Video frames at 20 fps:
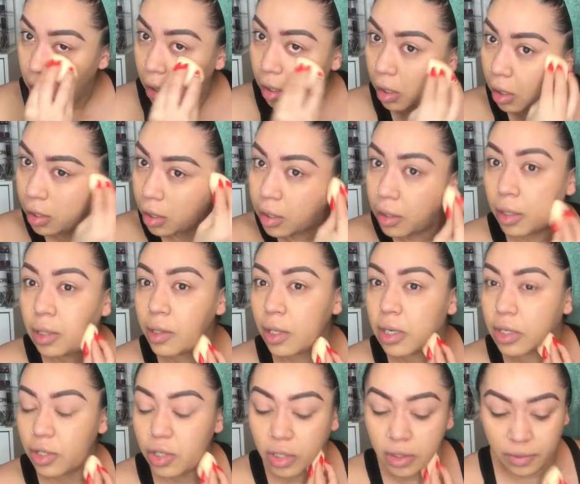
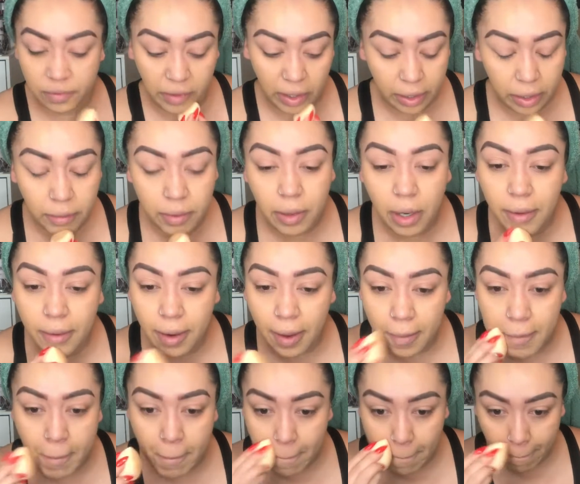I turn very red.
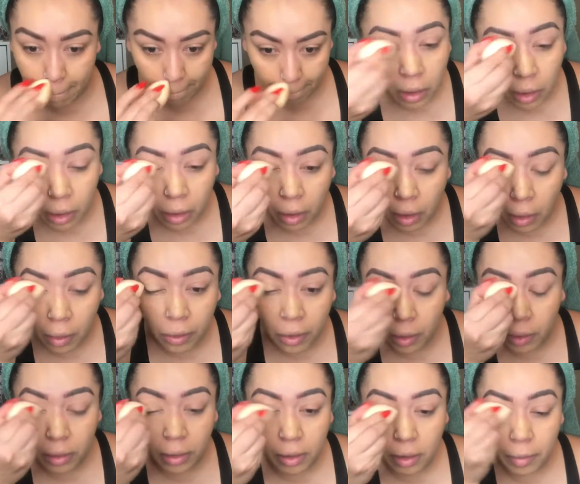Okay, I'll
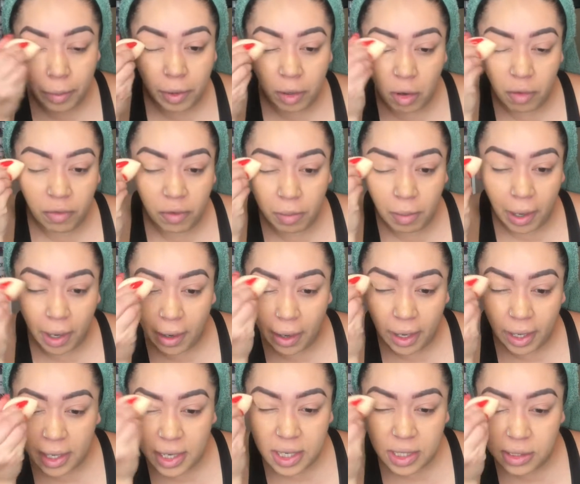go a little bit over my
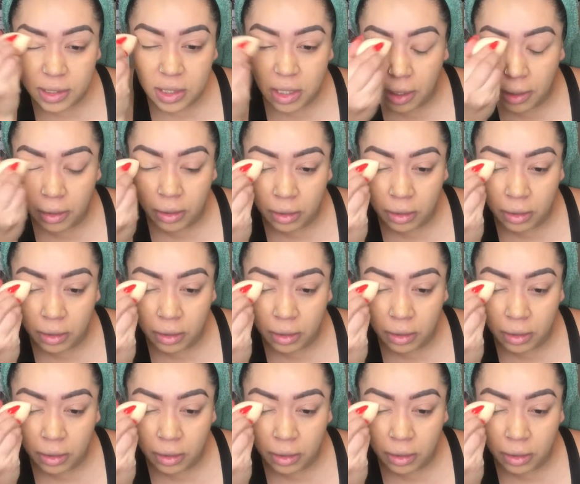eyes.